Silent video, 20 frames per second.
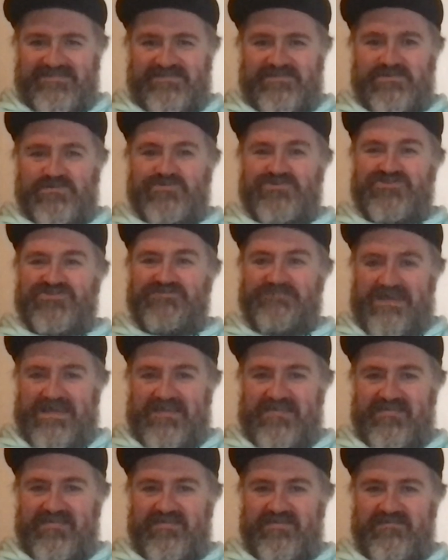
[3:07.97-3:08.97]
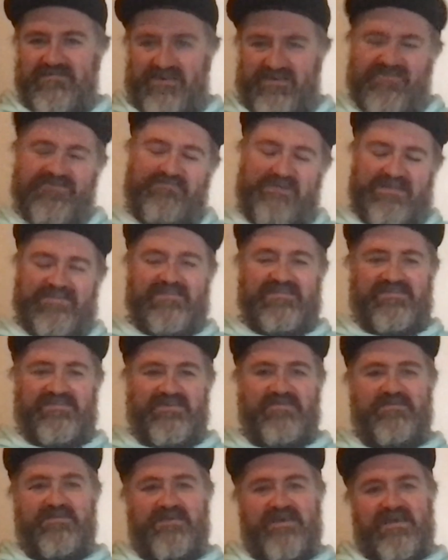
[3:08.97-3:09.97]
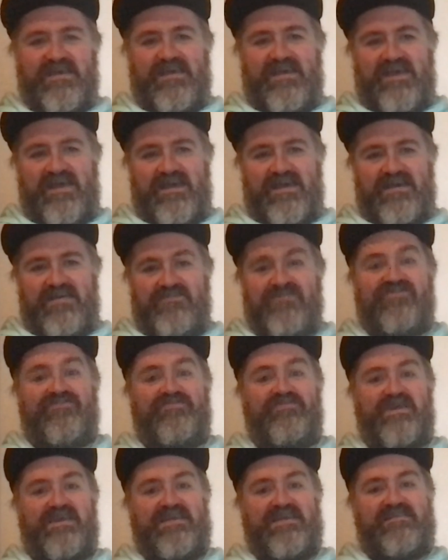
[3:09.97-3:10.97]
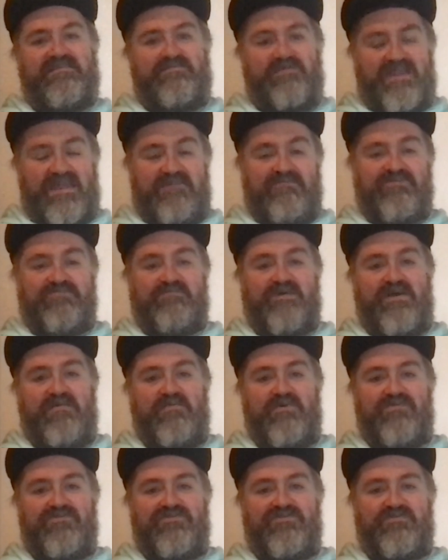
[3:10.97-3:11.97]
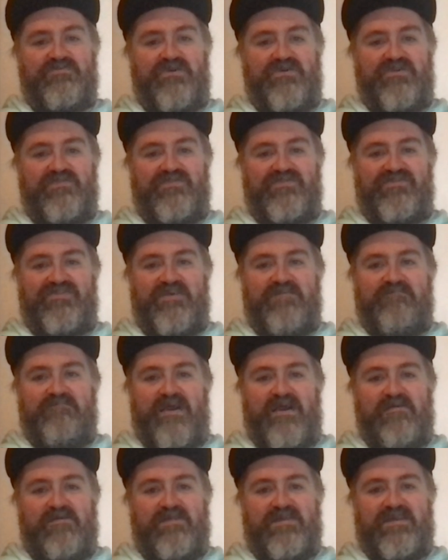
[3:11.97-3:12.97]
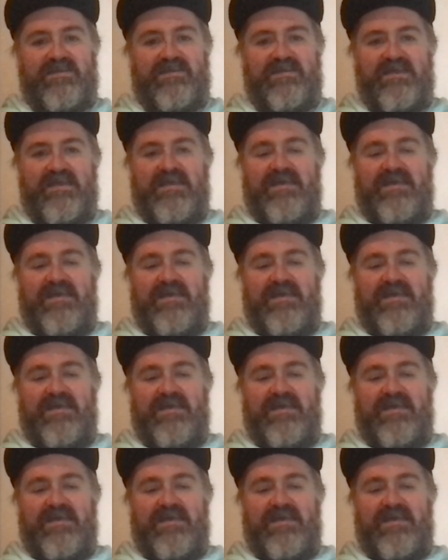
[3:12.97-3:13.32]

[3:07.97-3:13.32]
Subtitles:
or Smith, Smith will do, the Swede, he was my one to watch for St. Pauli.